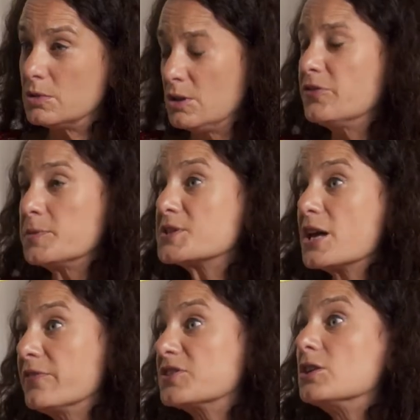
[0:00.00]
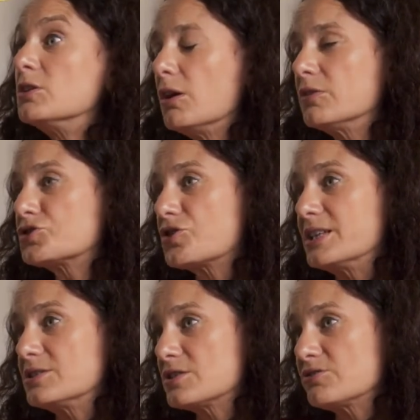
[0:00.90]
You've observed a lot of
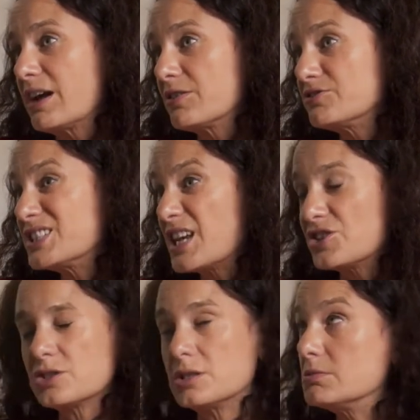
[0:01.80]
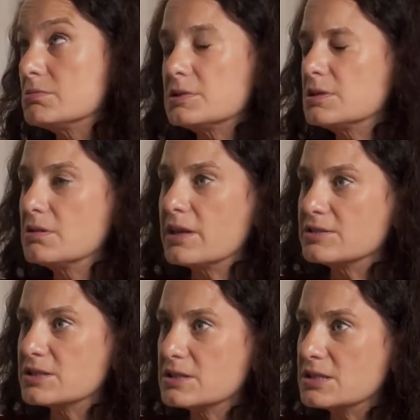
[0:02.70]
trends around the recession in
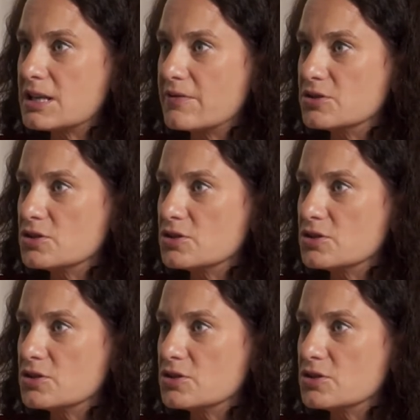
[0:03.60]
2007,